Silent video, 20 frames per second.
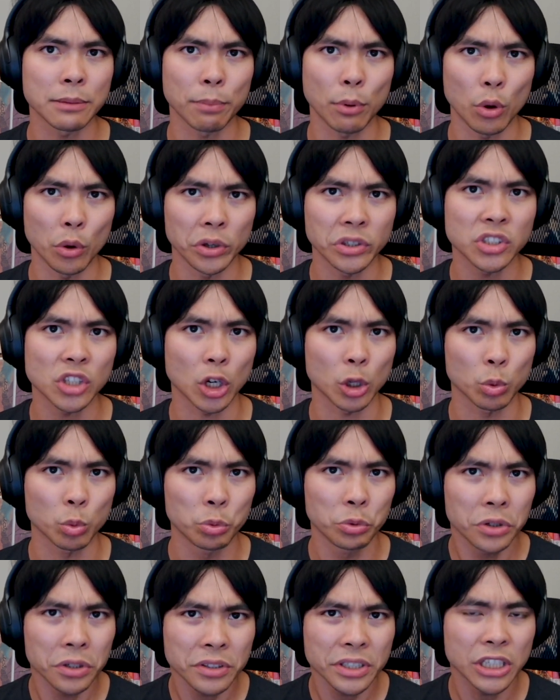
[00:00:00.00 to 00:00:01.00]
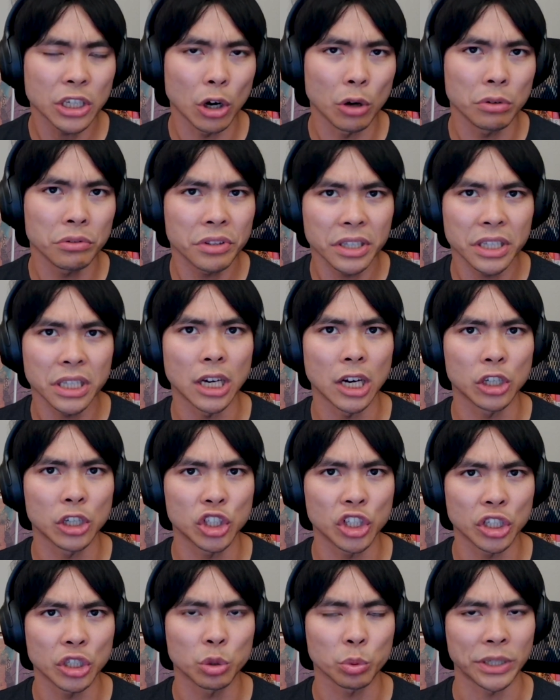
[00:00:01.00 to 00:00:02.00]
points are really only a
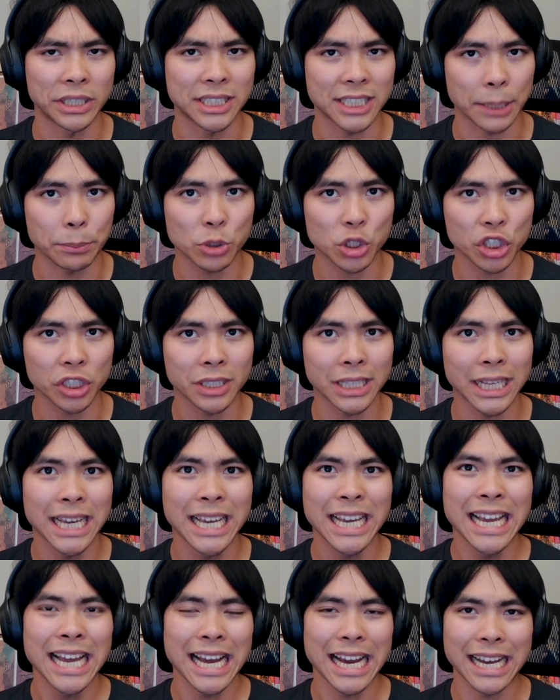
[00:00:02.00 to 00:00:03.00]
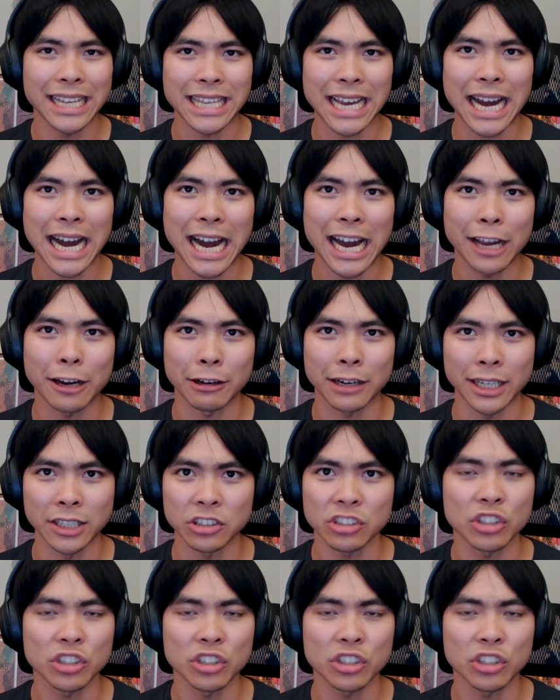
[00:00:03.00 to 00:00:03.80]
good redemption at the higher end.